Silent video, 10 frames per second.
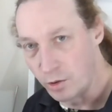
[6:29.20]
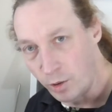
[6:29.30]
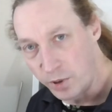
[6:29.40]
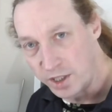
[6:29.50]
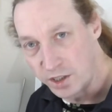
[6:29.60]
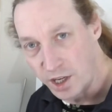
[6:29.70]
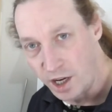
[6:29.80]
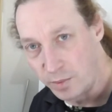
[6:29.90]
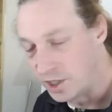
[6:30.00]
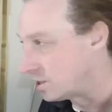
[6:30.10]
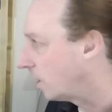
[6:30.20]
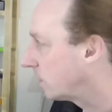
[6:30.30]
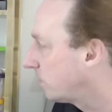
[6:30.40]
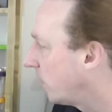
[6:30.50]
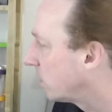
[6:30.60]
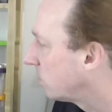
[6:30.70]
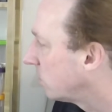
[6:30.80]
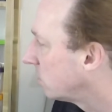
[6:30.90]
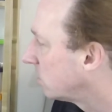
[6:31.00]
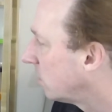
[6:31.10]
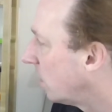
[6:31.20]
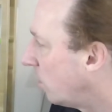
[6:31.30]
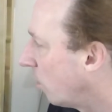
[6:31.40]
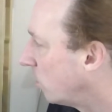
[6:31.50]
you've got a PCI and a PCI Express, but not